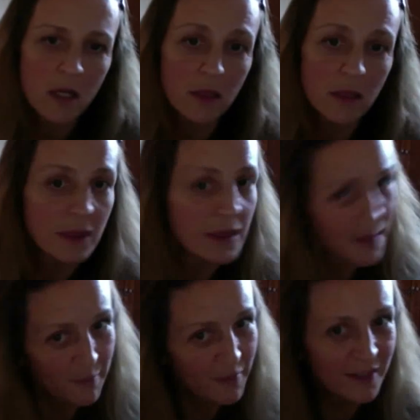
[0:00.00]

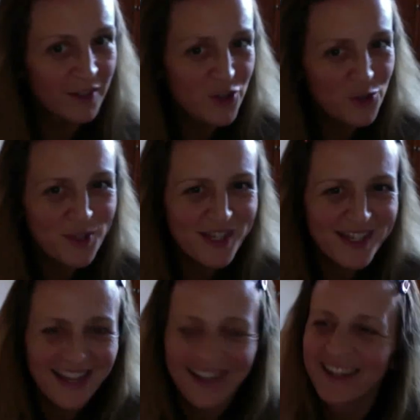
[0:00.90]
lemon
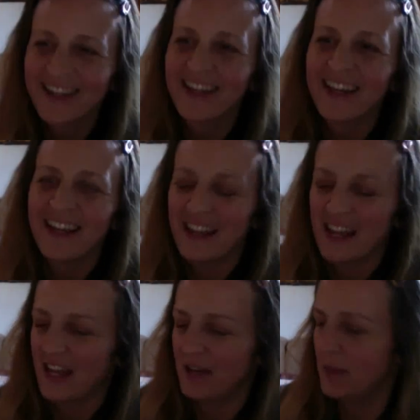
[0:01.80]
juice,
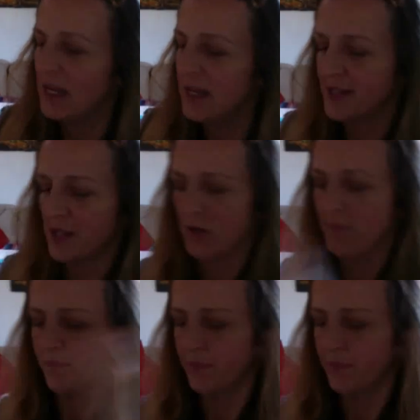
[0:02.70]
and baking soda